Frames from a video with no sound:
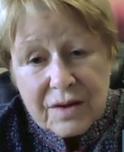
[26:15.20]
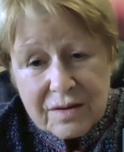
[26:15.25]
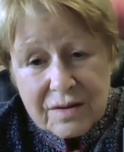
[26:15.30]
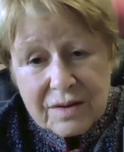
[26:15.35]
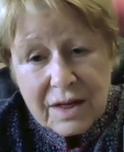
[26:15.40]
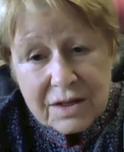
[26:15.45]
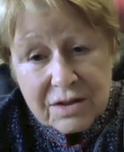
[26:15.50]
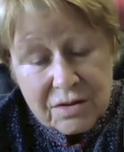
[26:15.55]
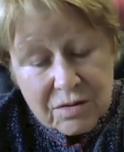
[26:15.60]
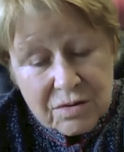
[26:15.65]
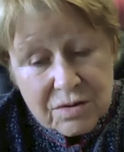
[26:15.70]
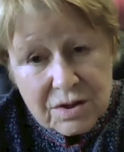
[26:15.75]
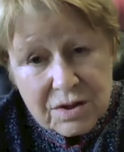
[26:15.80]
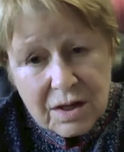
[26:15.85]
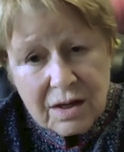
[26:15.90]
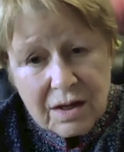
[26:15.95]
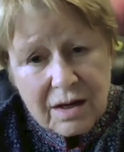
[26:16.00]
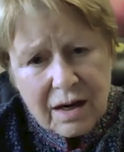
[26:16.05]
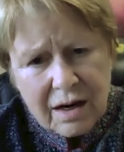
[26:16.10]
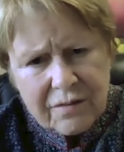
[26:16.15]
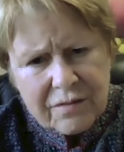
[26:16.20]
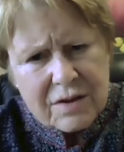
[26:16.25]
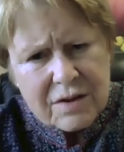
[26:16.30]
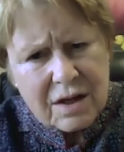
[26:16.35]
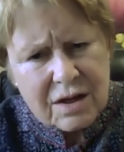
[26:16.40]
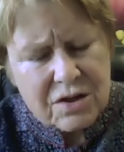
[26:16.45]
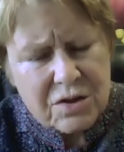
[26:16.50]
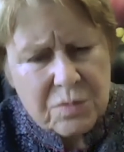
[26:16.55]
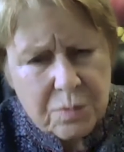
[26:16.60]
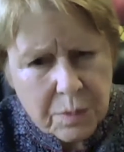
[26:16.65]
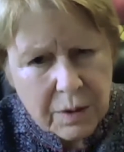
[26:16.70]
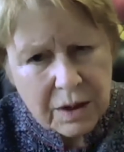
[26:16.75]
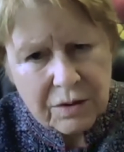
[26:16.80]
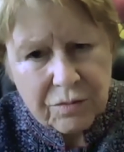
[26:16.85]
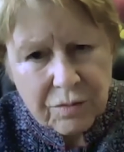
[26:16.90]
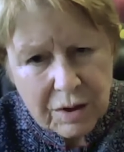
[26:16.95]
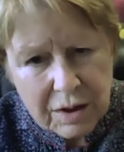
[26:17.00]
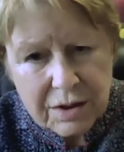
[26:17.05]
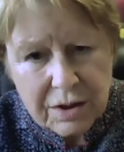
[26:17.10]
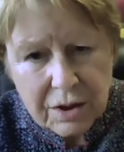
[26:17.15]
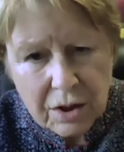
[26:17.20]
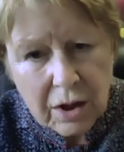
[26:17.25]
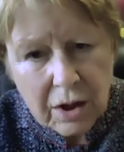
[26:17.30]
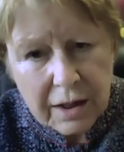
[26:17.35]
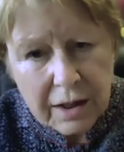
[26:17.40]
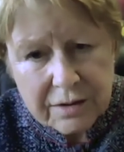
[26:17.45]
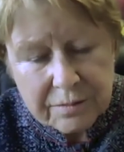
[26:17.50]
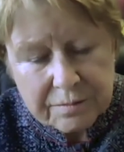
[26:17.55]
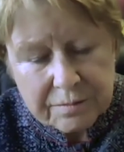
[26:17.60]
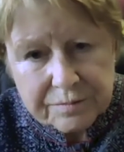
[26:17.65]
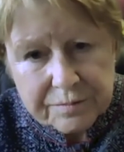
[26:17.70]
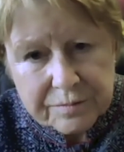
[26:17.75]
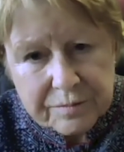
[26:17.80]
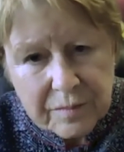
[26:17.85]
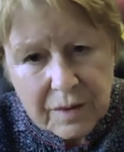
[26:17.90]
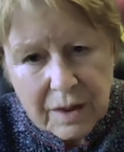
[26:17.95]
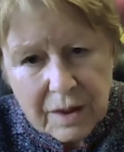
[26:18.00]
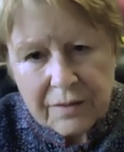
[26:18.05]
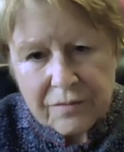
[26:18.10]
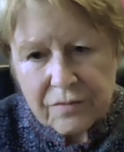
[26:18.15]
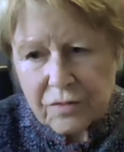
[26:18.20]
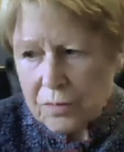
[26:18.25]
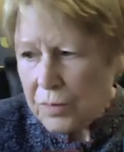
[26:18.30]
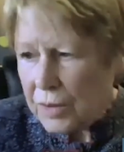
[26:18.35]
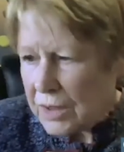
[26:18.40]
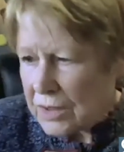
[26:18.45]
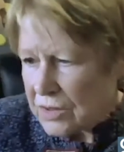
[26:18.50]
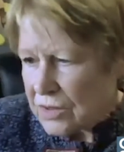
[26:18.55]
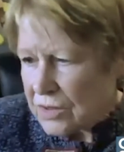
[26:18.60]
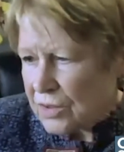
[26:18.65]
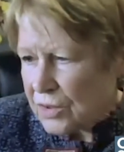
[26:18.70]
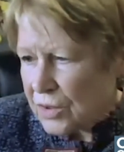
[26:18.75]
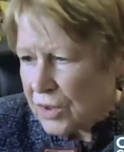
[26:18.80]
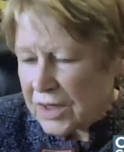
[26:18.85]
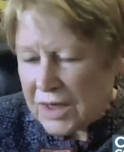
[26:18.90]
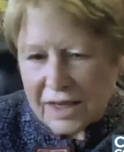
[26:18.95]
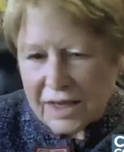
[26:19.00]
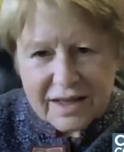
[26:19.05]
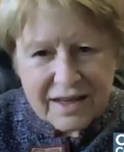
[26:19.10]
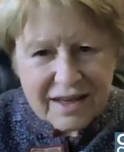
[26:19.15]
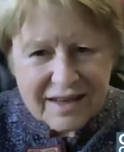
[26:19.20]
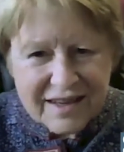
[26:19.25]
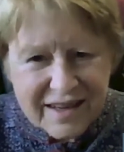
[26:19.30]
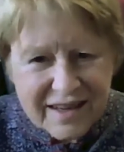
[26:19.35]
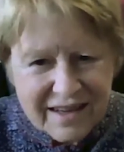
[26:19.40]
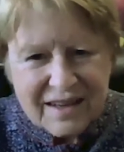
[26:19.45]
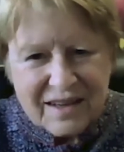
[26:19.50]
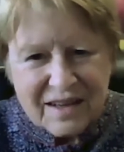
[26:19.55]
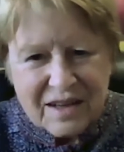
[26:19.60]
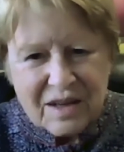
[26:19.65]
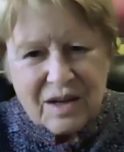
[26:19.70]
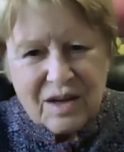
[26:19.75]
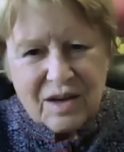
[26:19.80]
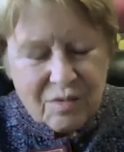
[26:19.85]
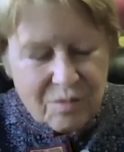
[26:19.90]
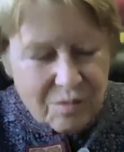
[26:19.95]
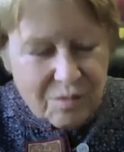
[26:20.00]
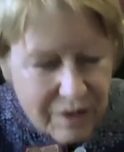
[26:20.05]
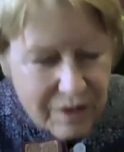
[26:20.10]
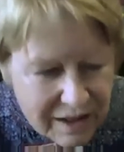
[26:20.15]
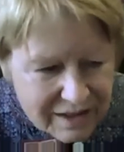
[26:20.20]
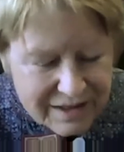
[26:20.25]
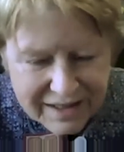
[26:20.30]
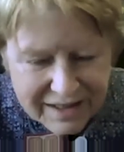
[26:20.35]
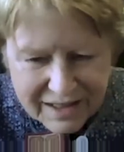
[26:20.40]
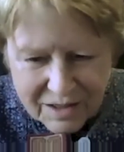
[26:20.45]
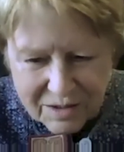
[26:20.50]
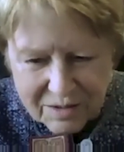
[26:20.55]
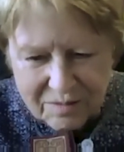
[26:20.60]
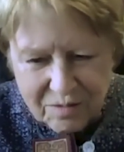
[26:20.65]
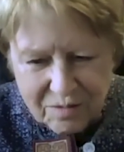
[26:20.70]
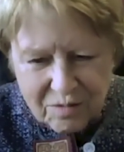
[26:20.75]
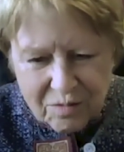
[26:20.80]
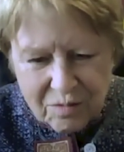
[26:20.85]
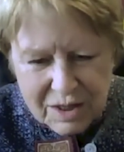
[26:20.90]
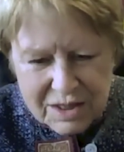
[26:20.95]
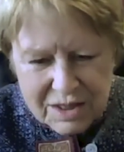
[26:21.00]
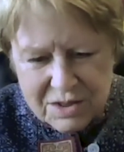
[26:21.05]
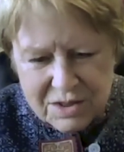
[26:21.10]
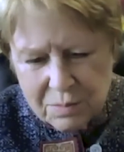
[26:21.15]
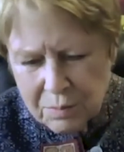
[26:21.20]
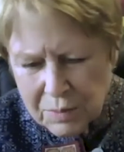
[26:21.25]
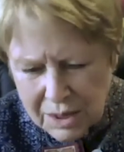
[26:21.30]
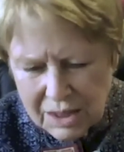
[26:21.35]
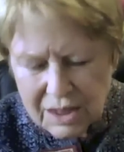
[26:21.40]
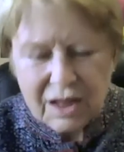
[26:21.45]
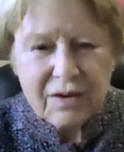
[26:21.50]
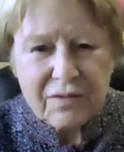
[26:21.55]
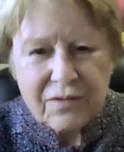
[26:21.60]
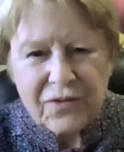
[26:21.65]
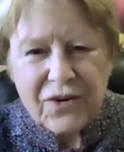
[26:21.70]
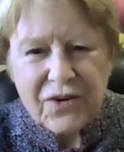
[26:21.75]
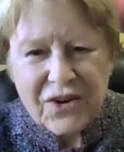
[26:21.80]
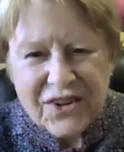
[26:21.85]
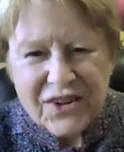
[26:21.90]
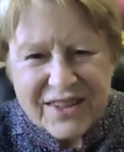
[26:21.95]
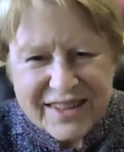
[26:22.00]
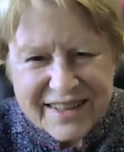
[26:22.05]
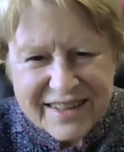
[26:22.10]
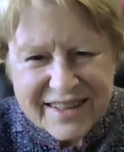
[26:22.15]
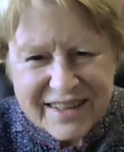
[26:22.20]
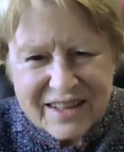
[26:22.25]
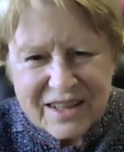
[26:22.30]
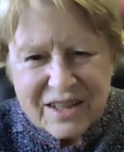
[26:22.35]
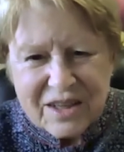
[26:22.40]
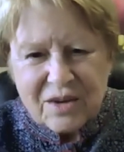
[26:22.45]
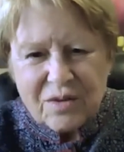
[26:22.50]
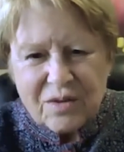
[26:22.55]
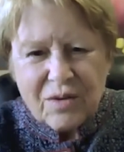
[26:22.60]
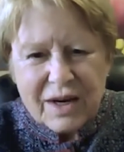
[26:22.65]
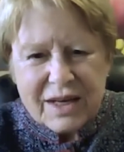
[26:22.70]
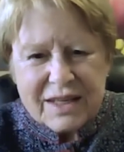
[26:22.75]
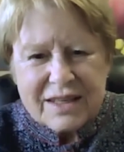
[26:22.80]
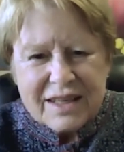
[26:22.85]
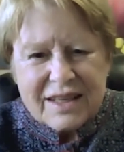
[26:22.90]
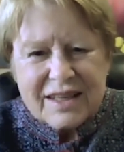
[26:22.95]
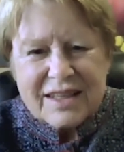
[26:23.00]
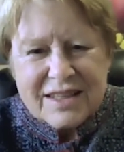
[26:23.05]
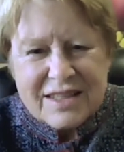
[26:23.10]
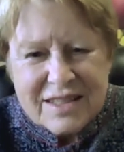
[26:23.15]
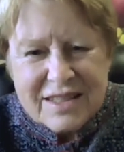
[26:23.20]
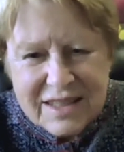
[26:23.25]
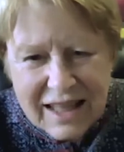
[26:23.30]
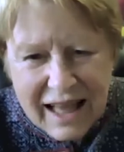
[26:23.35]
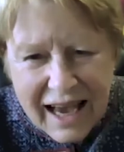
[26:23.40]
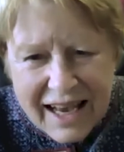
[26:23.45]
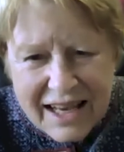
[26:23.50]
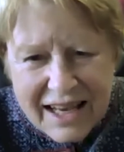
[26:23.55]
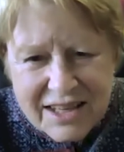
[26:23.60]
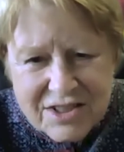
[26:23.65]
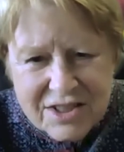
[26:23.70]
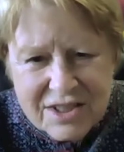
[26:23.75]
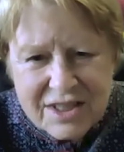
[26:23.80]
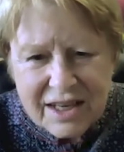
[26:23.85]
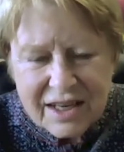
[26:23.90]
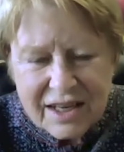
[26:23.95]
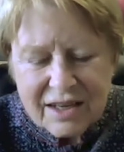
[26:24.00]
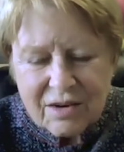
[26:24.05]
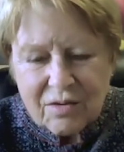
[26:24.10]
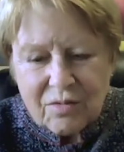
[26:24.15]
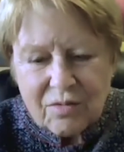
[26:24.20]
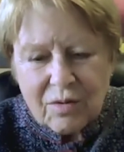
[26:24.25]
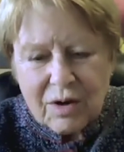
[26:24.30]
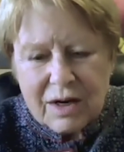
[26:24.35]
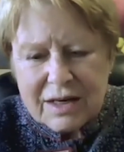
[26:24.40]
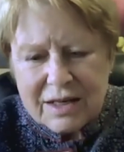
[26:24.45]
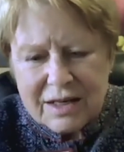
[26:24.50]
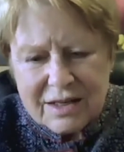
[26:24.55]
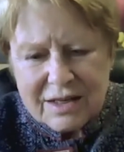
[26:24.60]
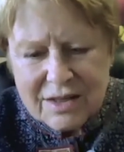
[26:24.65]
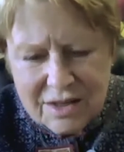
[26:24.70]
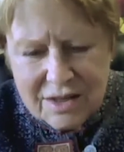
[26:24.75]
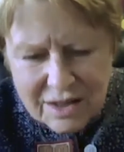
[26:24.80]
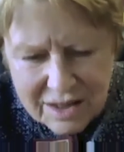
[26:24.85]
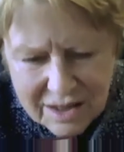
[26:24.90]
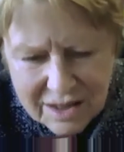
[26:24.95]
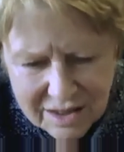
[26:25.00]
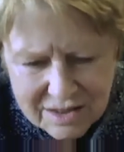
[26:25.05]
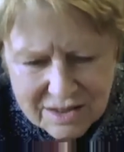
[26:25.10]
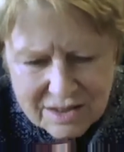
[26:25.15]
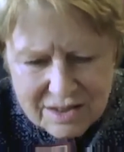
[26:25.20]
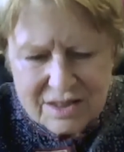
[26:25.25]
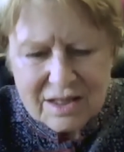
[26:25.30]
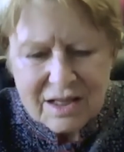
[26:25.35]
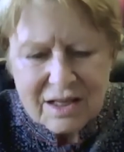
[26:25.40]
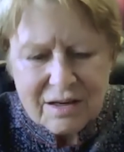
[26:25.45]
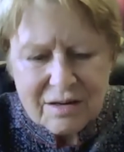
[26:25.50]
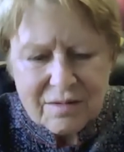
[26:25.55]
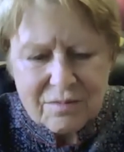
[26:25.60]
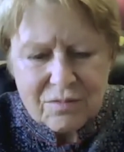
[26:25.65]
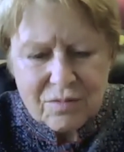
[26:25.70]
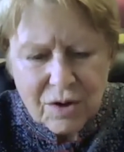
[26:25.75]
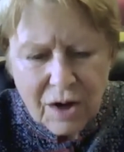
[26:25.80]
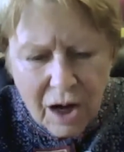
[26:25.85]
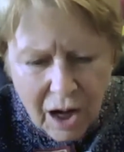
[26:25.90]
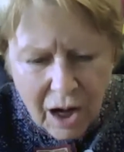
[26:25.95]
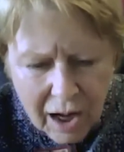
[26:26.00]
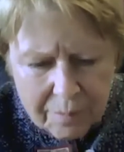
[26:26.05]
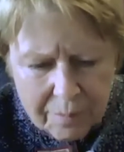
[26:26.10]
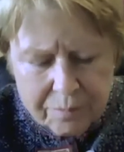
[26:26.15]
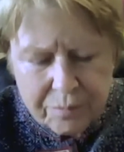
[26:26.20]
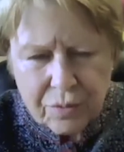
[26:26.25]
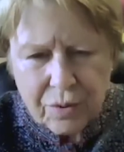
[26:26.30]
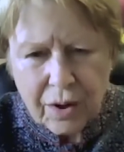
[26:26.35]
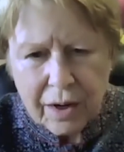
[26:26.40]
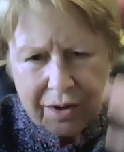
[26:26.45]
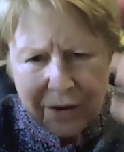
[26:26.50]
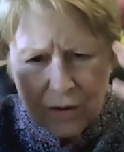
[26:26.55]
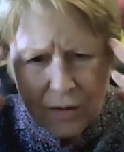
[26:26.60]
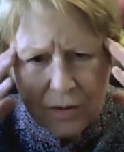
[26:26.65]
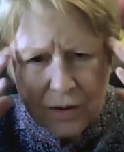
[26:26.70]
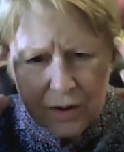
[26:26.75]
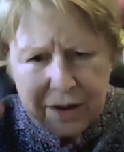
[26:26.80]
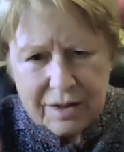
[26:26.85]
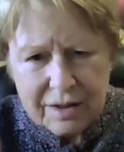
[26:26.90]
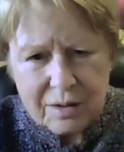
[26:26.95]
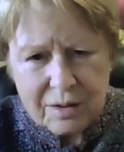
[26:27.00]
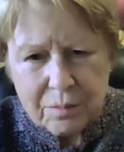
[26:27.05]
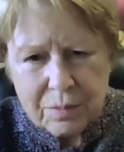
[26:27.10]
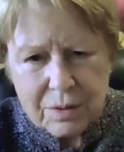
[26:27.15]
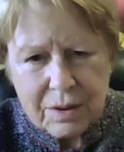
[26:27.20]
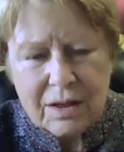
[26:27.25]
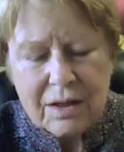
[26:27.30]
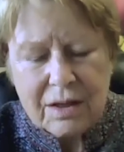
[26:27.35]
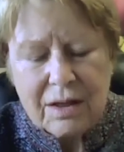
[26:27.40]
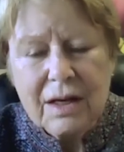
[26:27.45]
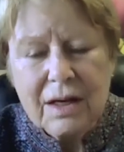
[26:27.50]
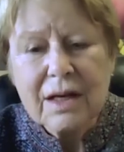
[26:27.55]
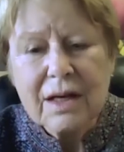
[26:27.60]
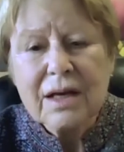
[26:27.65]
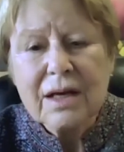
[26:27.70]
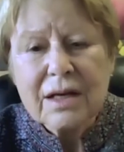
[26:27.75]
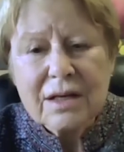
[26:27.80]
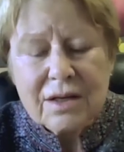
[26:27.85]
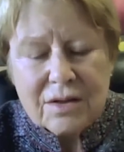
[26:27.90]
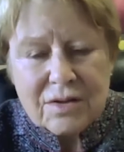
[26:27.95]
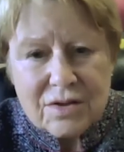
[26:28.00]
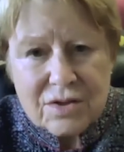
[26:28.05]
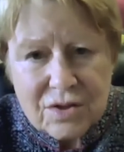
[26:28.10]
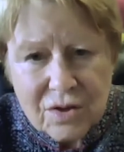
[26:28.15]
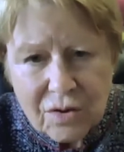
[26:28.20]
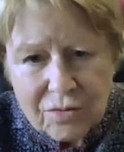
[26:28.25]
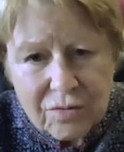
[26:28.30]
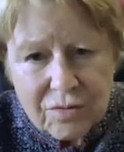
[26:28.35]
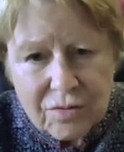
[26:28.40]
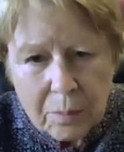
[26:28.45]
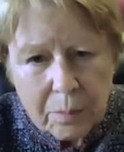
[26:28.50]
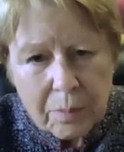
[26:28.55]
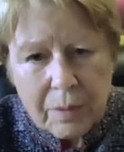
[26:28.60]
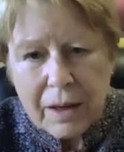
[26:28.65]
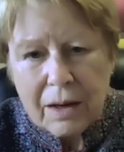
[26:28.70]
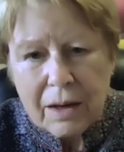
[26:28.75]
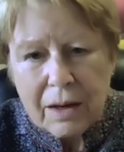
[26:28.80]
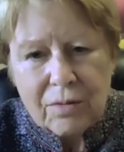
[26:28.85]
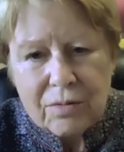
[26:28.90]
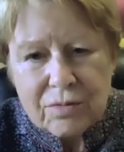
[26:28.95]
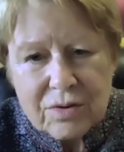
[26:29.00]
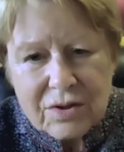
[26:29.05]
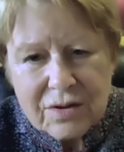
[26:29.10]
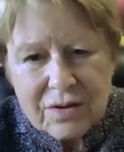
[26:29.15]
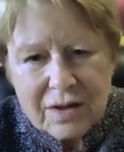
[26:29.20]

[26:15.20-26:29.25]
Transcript: like you say, everything's being rethought. Everyone's looking at really what's meaningful, what is lasting, what is the top priority to be concerned about